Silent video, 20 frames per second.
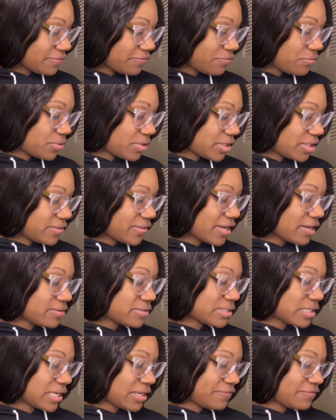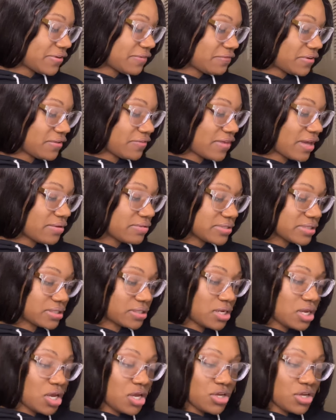40,000, and 50,000.